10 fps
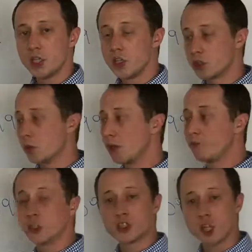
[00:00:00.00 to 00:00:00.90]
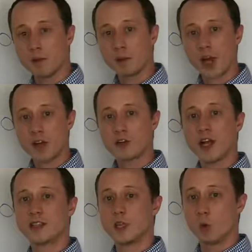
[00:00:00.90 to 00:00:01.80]
So if you're
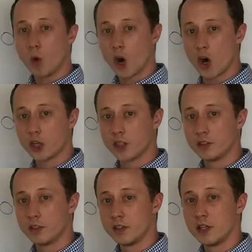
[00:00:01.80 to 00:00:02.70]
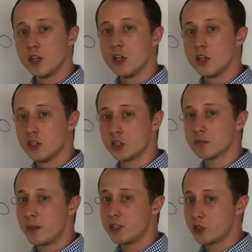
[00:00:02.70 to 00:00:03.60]
subcontracting work, just
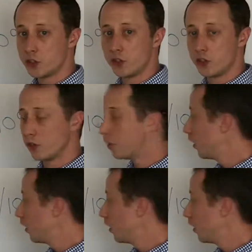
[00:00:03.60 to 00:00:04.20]
make sure